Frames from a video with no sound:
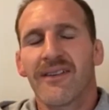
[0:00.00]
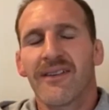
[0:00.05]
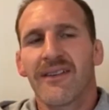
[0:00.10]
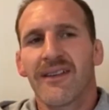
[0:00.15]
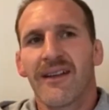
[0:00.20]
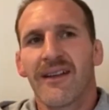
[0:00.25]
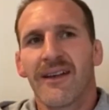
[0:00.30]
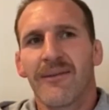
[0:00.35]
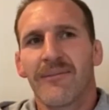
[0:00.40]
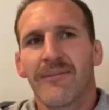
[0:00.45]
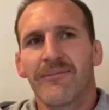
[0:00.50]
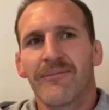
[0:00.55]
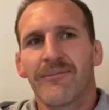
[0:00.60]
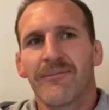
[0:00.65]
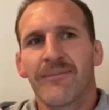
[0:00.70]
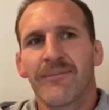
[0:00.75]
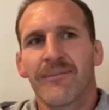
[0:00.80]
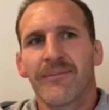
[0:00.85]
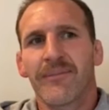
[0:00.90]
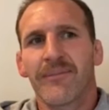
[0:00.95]

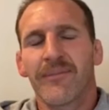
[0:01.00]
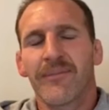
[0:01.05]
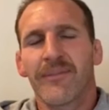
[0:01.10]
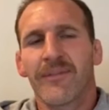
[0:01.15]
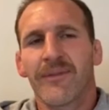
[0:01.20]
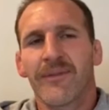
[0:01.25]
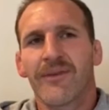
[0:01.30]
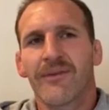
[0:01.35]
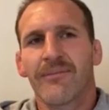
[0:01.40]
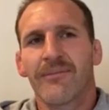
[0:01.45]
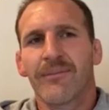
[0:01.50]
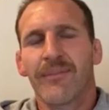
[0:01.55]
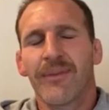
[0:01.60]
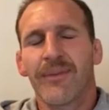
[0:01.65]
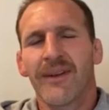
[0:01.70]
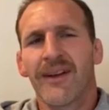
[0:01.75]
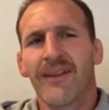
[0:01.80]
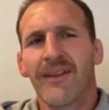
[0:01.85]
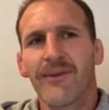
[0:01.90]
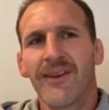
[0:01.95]
But
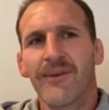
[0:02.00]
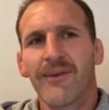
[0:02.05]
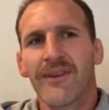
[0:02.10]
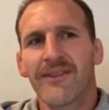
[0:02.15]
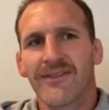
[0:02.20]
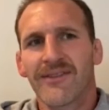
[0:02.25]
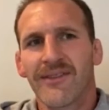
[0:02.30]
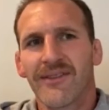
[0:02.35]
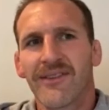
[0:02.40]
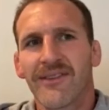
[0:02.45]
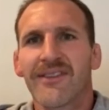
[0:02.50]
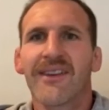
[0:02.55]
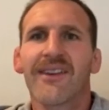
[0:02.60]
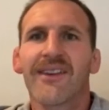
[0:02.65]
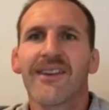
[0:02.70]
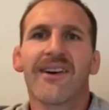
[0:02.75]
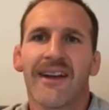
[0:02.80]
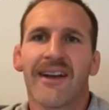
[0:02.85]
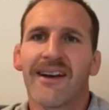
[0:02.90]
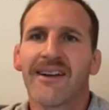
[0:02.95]
I think as soon as I
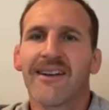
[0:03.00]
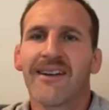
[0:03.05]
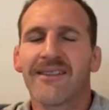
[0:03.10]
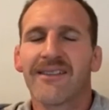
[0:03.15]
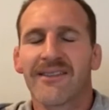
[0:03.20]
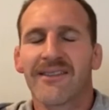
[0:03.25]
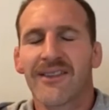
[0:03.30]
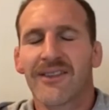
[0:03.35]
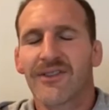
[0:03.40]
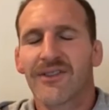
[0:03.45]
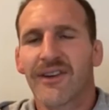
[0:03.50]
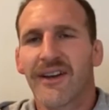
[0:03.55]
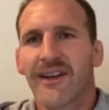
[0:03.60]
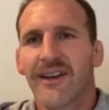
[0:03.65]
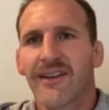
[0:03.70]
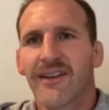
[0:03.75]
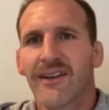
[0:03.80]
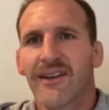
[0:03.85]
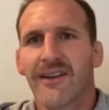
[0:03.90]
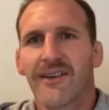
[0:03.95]
got out onto the
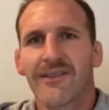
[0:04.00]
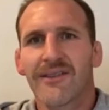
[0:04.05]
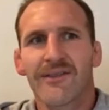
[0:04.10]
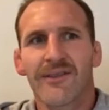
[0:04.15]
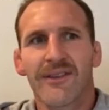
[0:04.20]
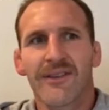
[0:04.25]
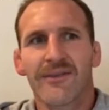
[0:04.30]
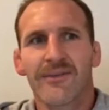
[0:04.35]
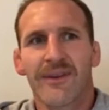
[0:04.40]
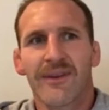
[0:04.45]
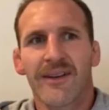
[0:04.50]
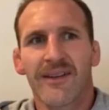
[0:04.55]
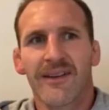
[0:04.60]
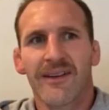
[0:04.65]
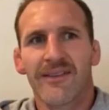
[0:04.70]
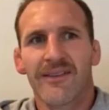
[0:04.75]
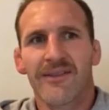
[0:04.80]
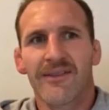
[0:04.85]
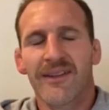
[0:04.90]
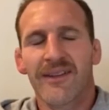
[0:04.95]
track, like I was always one of
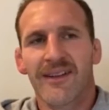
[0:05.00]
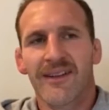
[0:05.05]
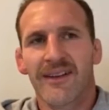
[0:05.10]
those ones.